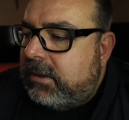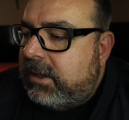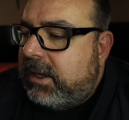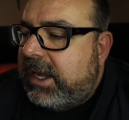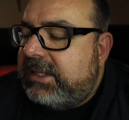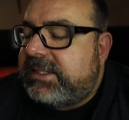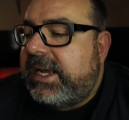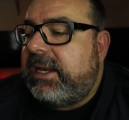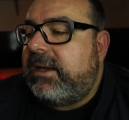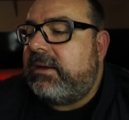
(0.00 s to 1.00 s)
Hey,
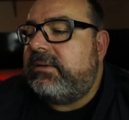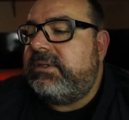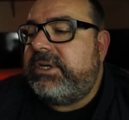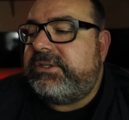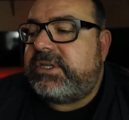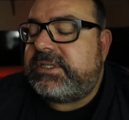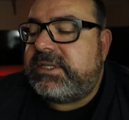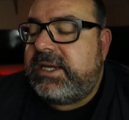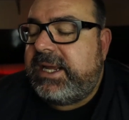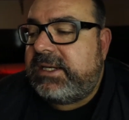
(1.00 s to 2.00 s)
Taylor, you just
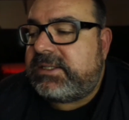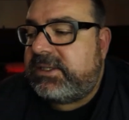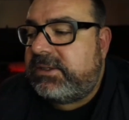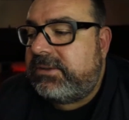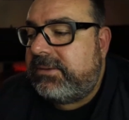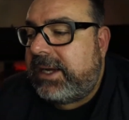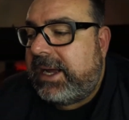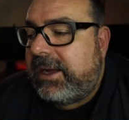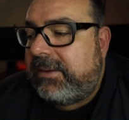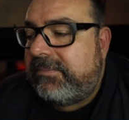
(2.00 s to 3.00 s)
need to
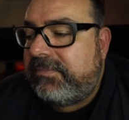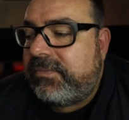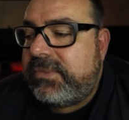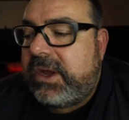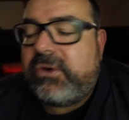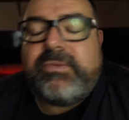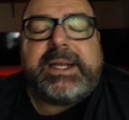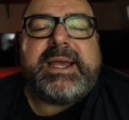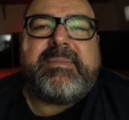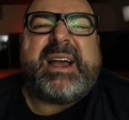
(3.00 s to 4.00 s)
know
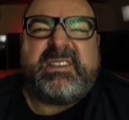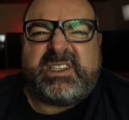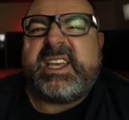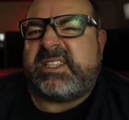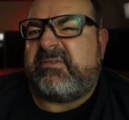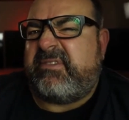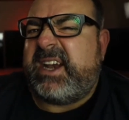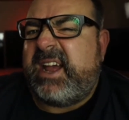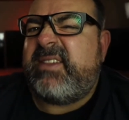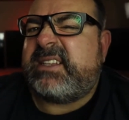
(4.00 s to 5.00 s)
really about
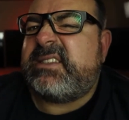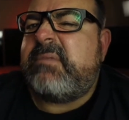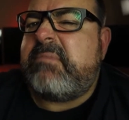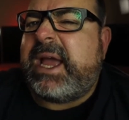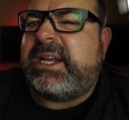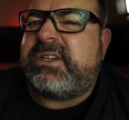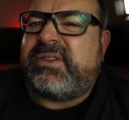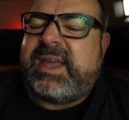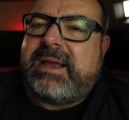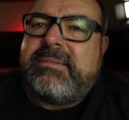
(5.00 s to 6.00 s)
schizophrenia. That's the major
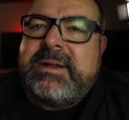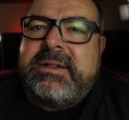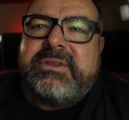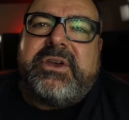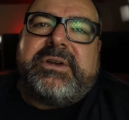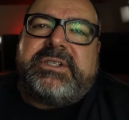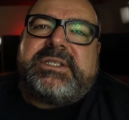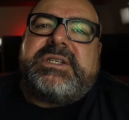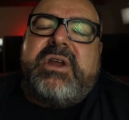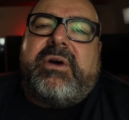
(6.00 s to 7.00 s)
thing. You could
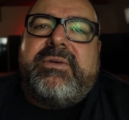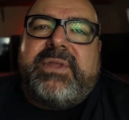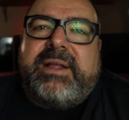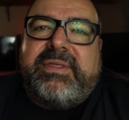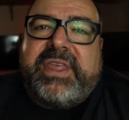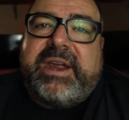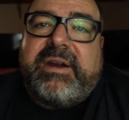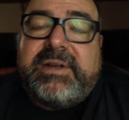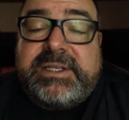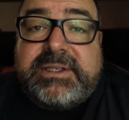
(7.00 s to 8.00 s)
just know that
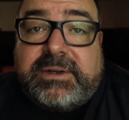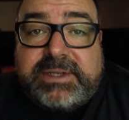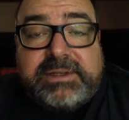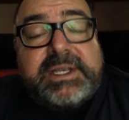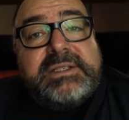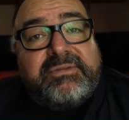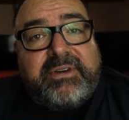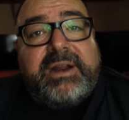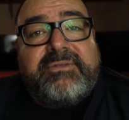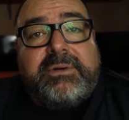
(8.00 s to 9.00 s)
there is also
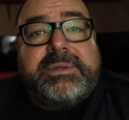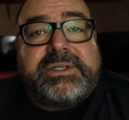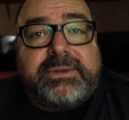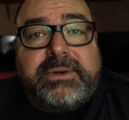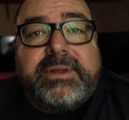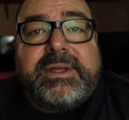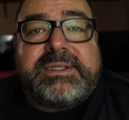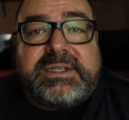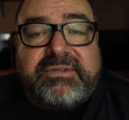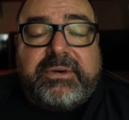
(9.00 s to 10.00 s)
schizophreniform disorder that's
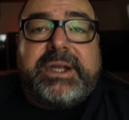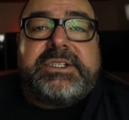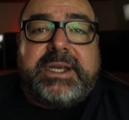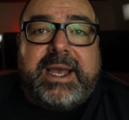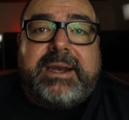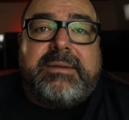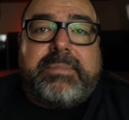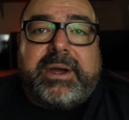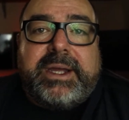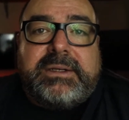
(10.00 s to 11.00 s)
differentiated
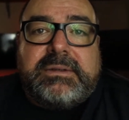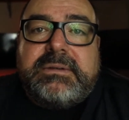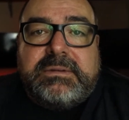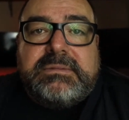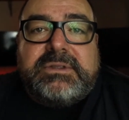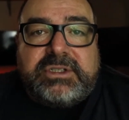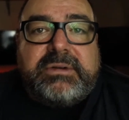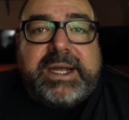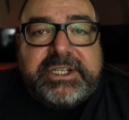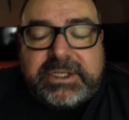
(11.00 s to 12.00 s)
by
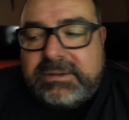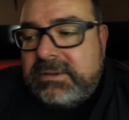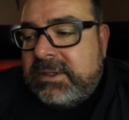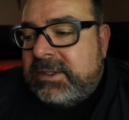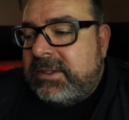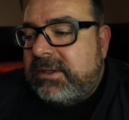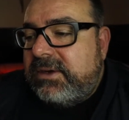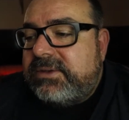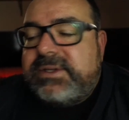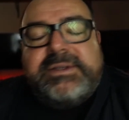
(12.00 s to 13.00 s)
duration, and
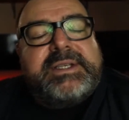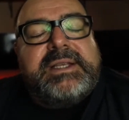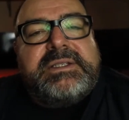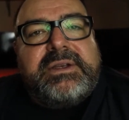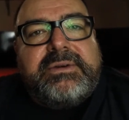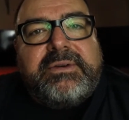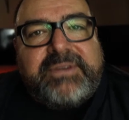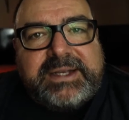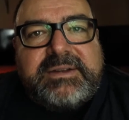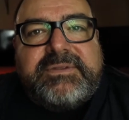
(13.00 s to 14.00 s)
also
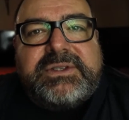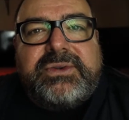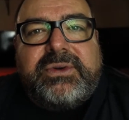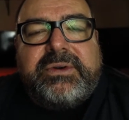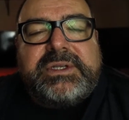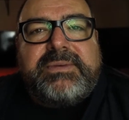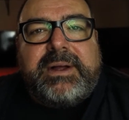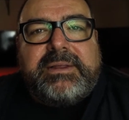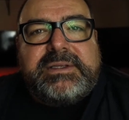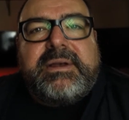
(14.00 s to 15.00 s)
schizoaffective disorder as
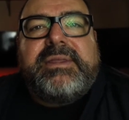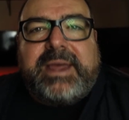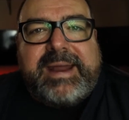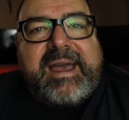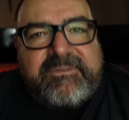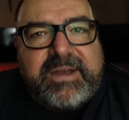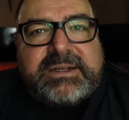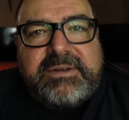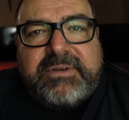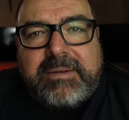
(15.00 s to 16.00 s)
well. It's got that
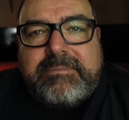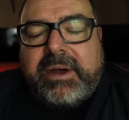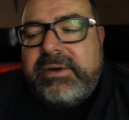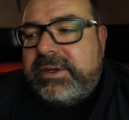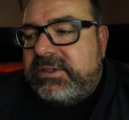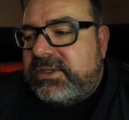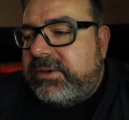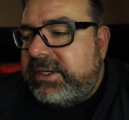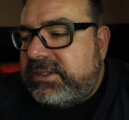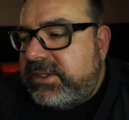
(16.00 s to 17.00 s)
affective component to
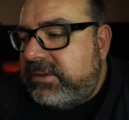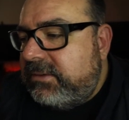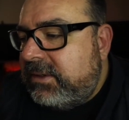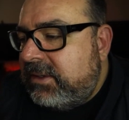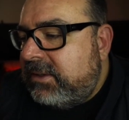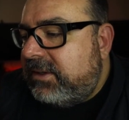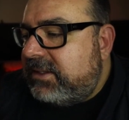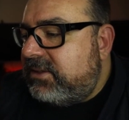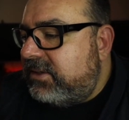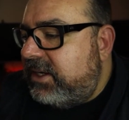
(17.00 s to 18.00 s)
it too.
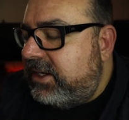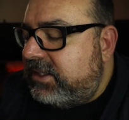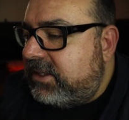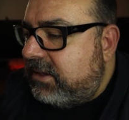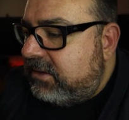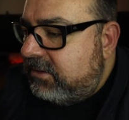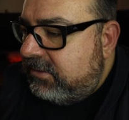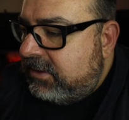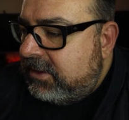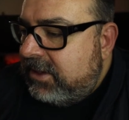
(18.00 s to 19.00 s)
That's all you need to know.
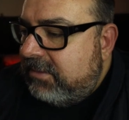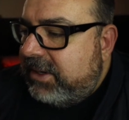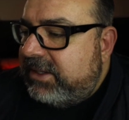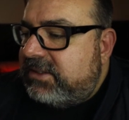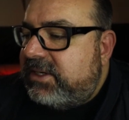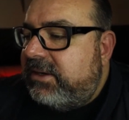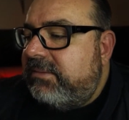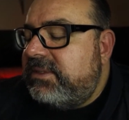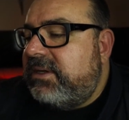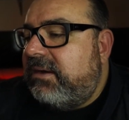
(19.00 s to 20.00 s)
But in
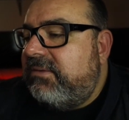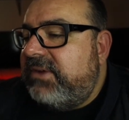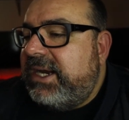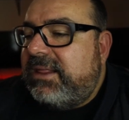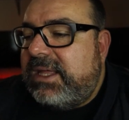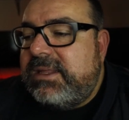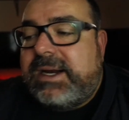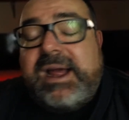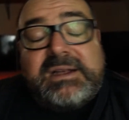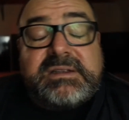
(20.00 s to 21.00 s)
terms of anything that I
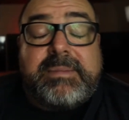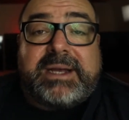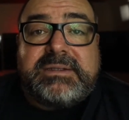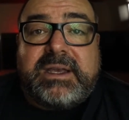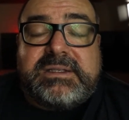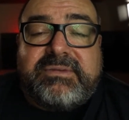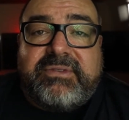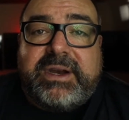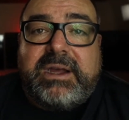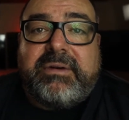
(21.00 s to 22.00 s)
ask about
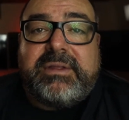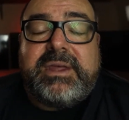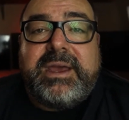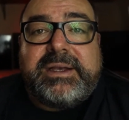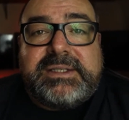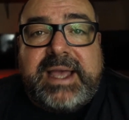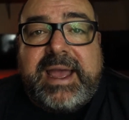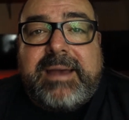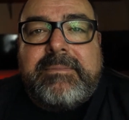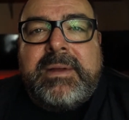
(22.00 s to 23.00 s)
schizophrenia on the
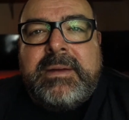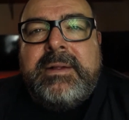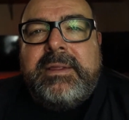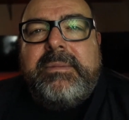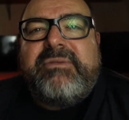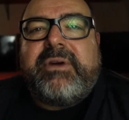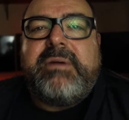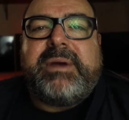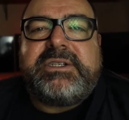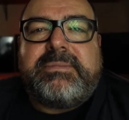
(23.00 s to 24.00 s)
exam, it'll be very
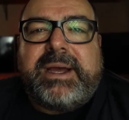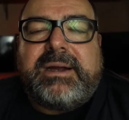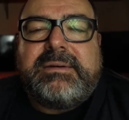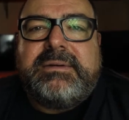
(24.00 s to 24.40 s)
much about,